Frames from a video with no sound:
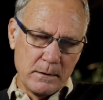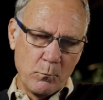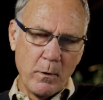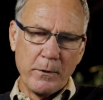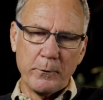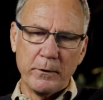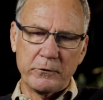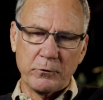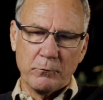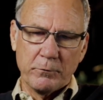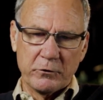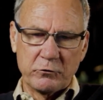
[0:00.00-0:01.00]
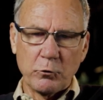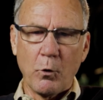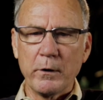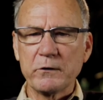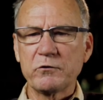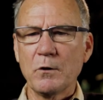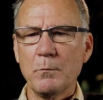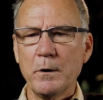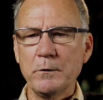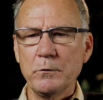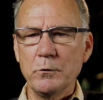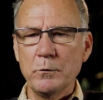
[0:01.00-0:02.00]
whether it's restoring
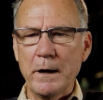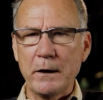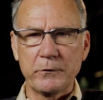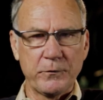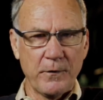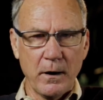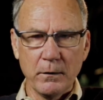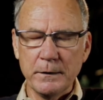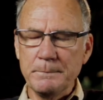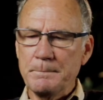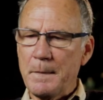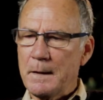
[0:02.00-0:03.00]
someone who has fallen,